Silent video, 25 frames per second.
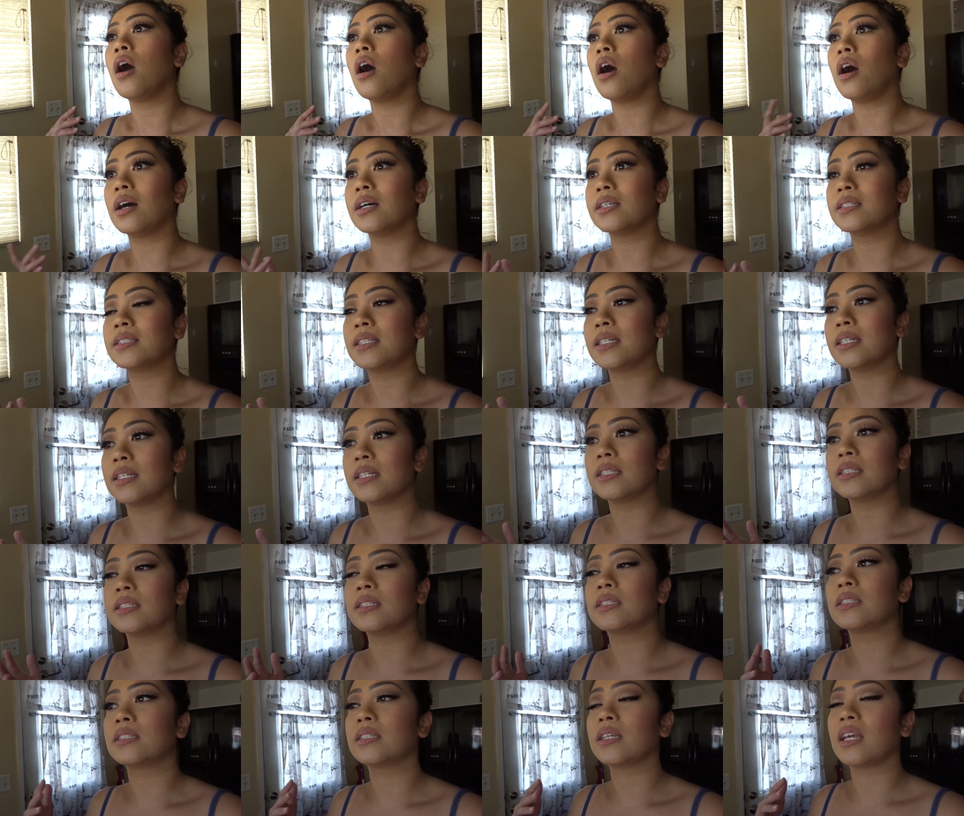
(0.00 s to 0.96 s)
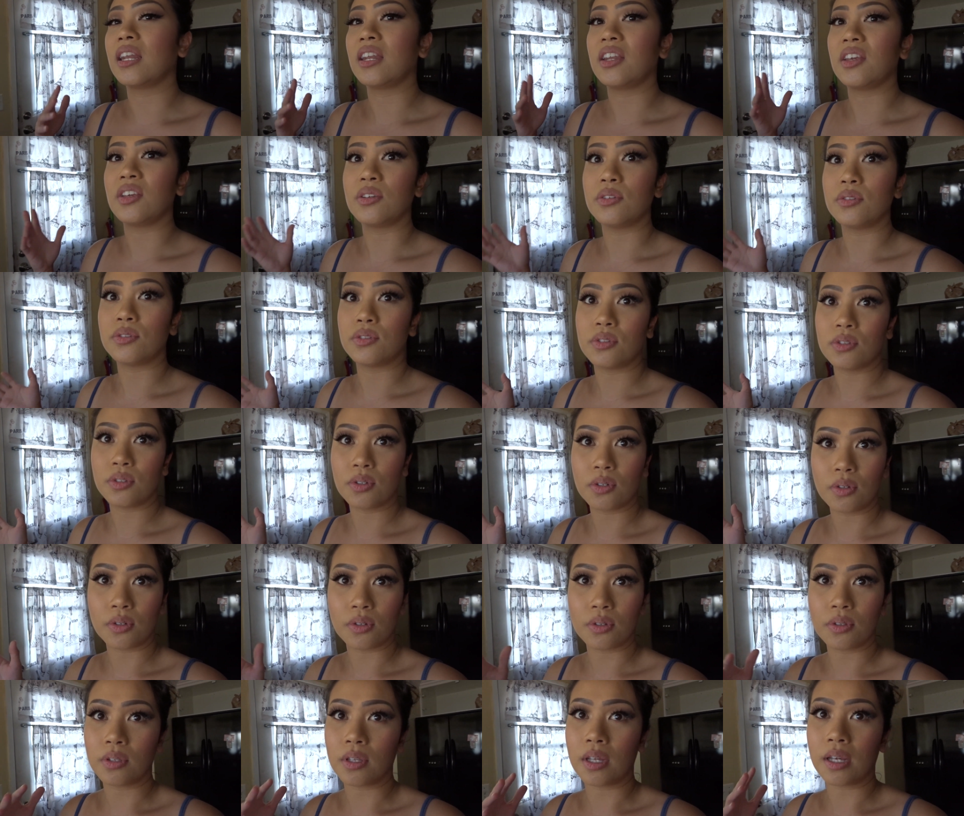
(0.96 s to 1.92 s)
Austin's getting used
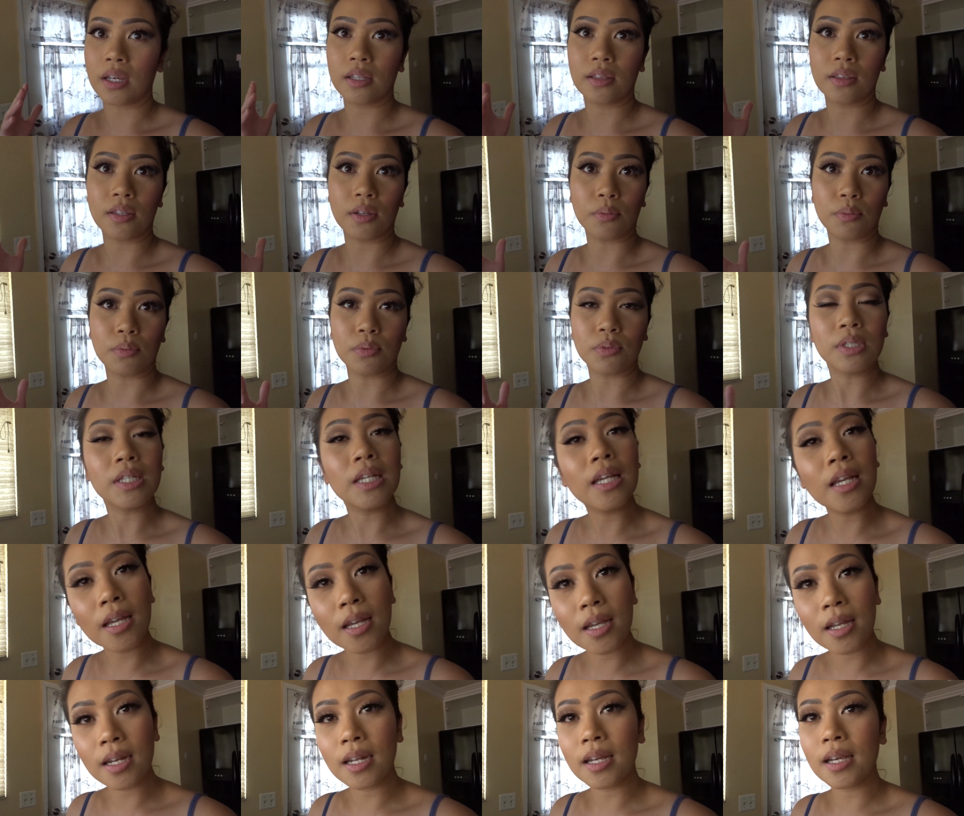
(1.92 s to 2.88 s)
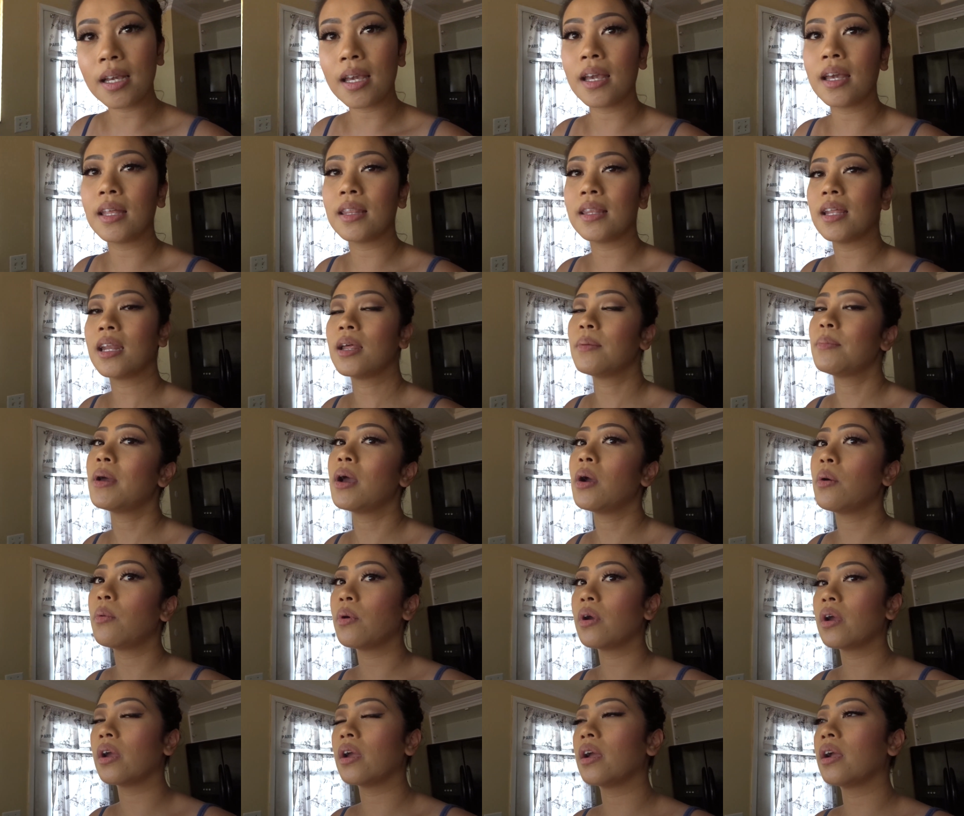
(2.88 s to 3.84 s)
to like the routine again that I'm
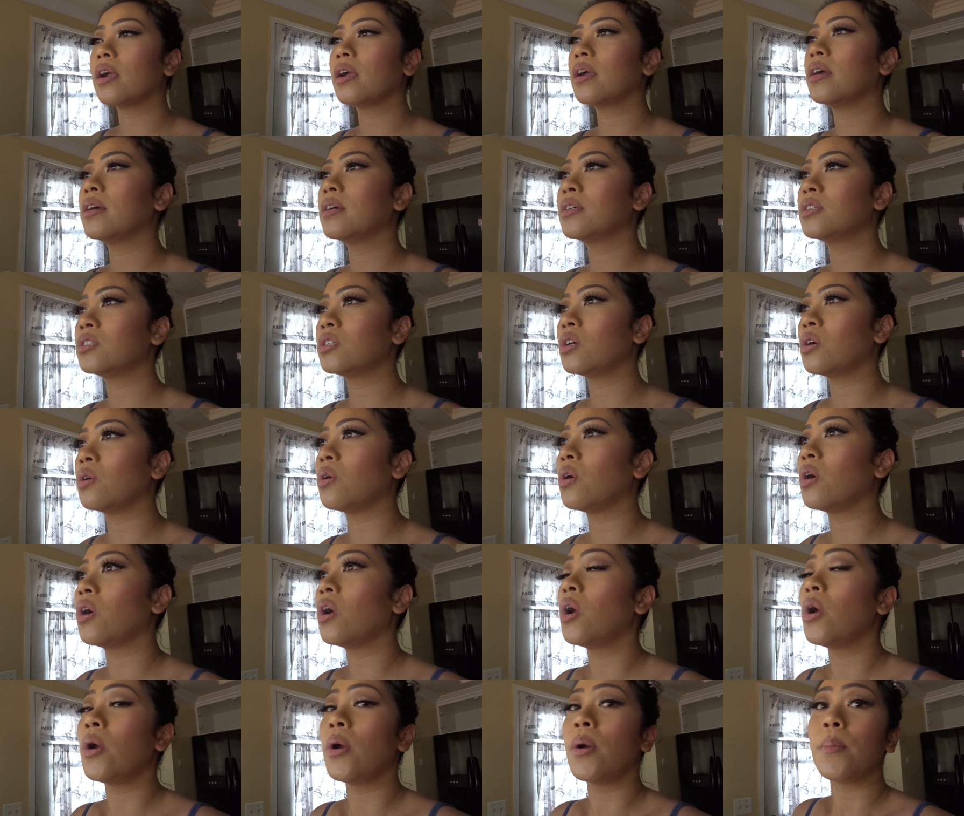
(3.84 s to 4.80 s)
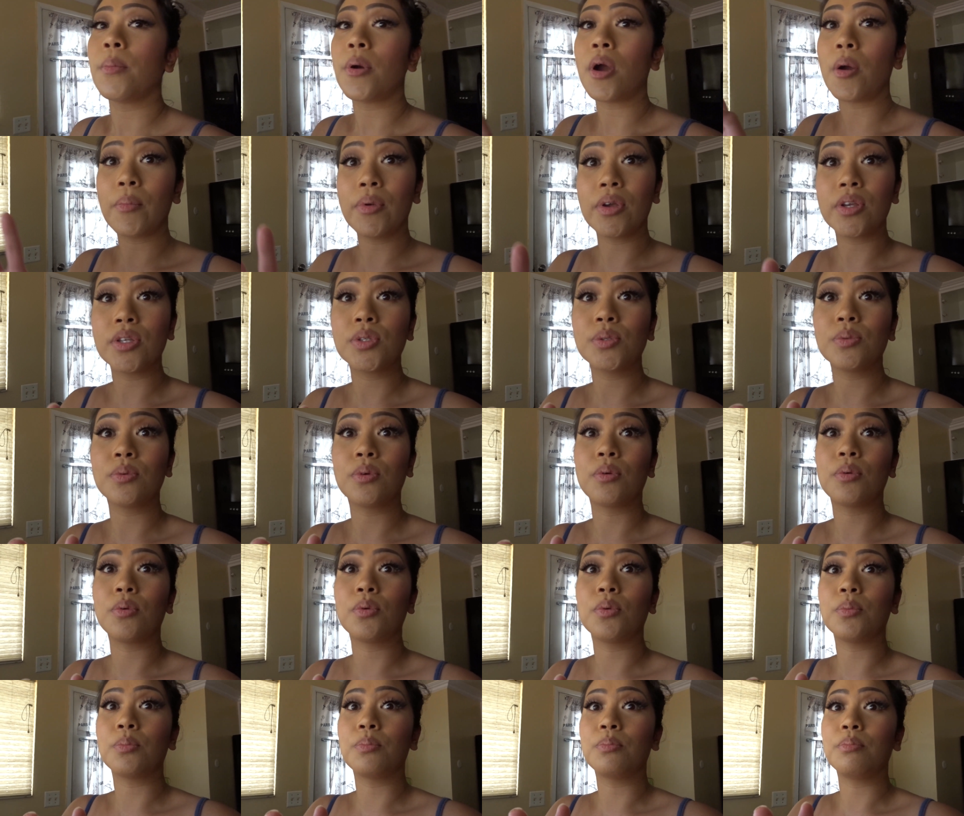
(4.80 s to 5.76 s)
at work. So promise
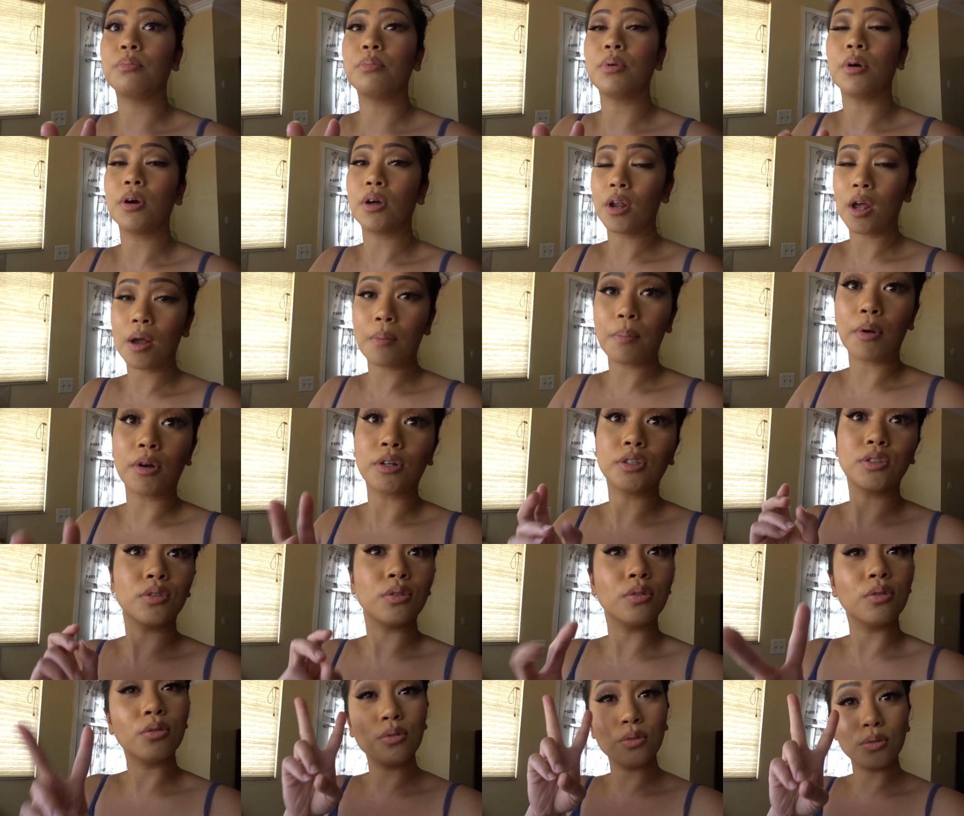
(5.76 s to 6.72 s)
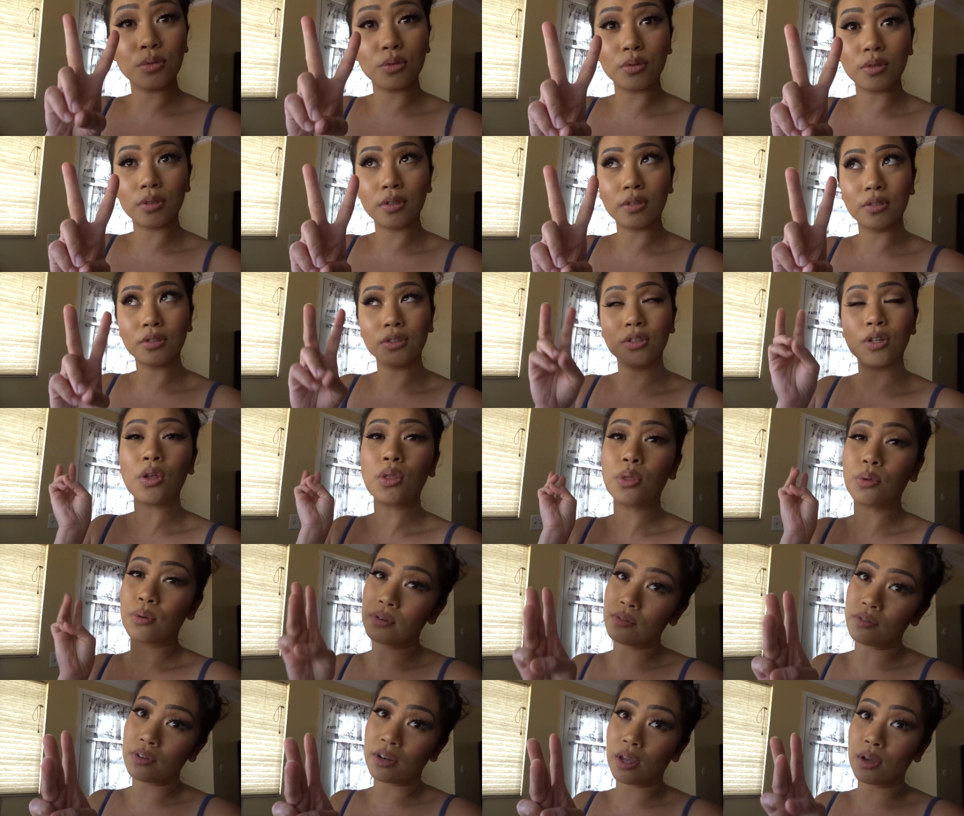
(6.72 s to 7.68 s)
we'll put up our two to
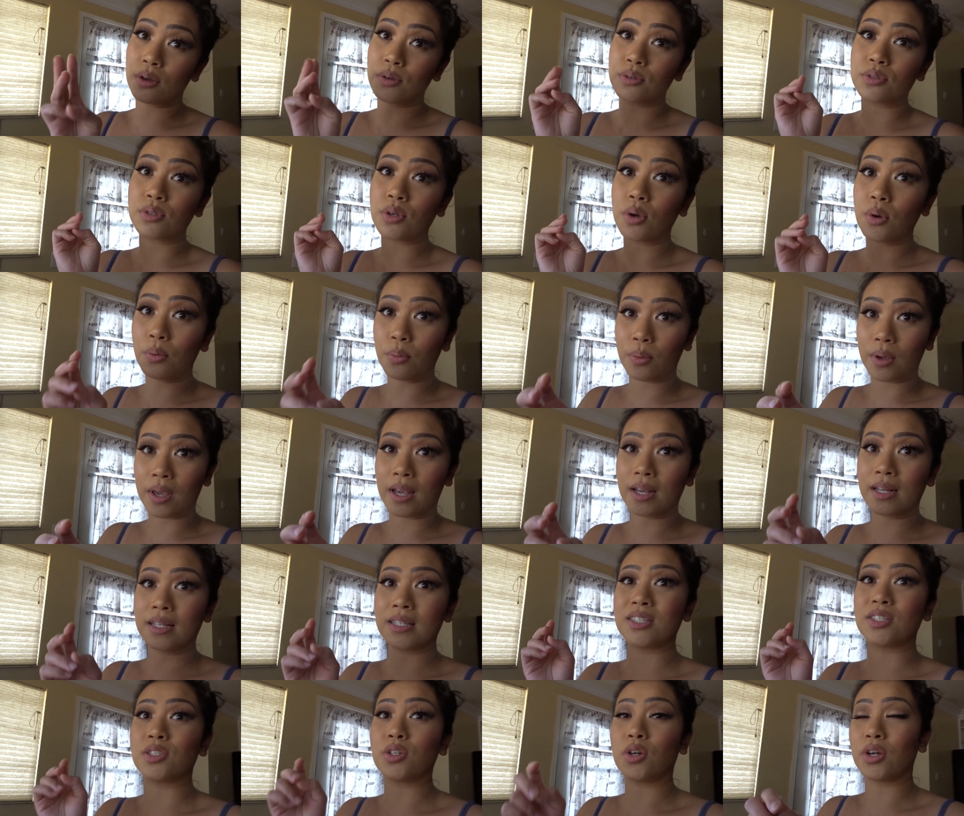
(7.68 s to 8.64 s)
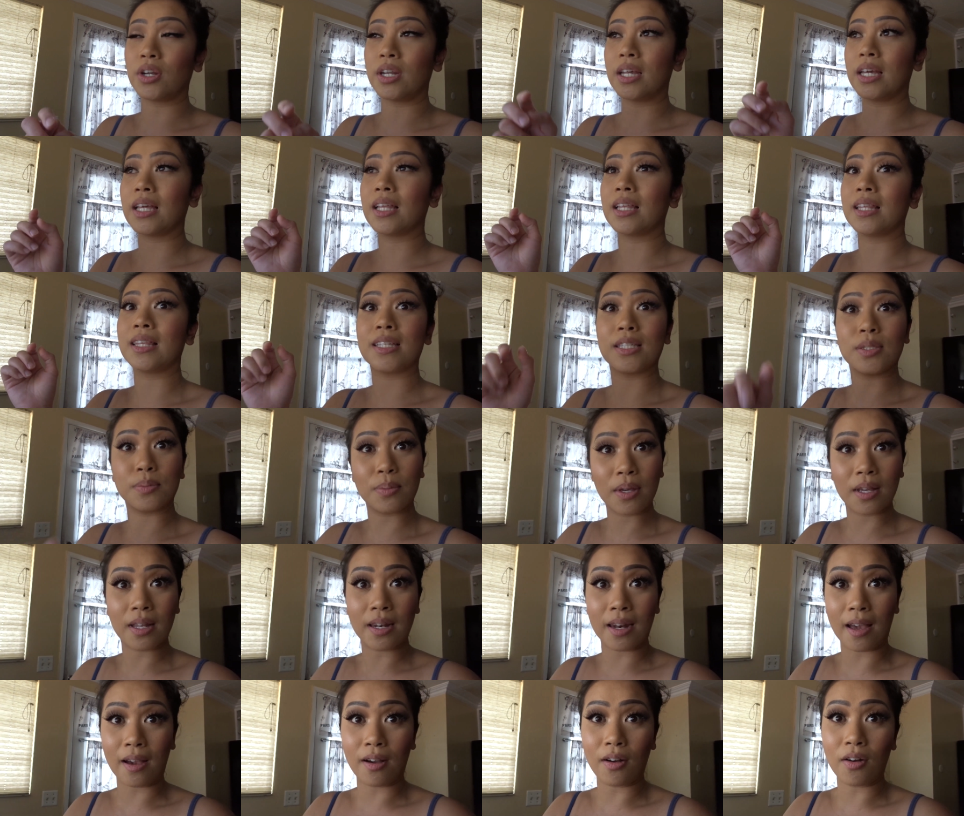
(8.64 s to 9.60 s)
three videos a week starting this
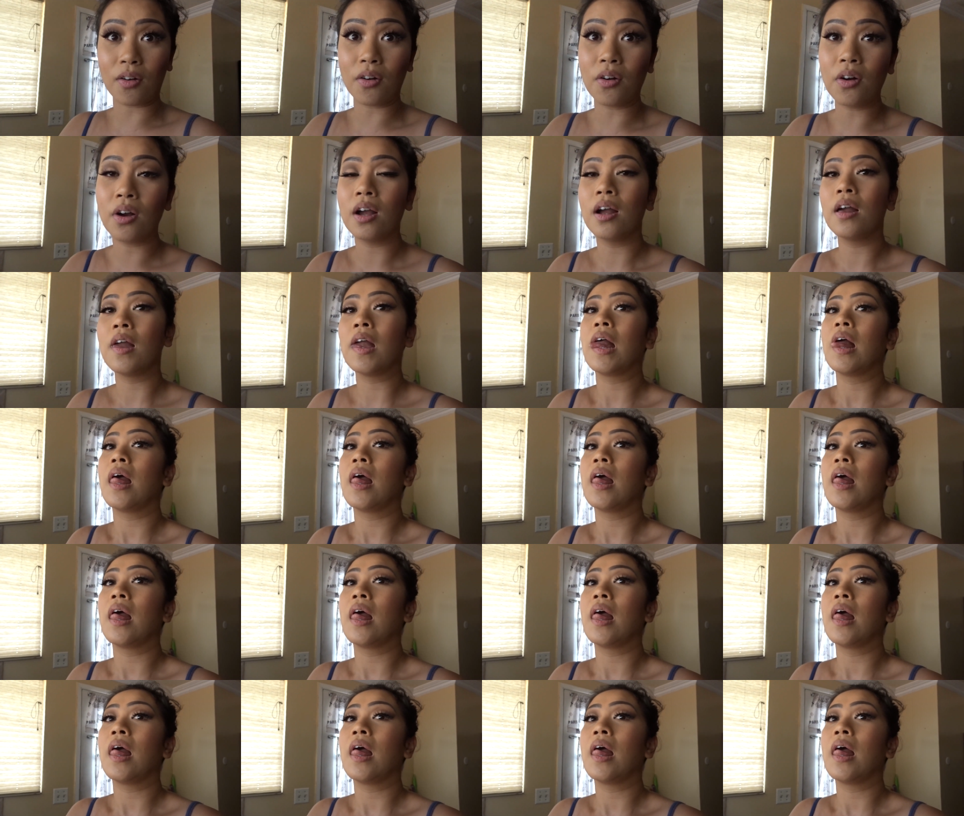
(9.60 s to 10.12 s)
week now.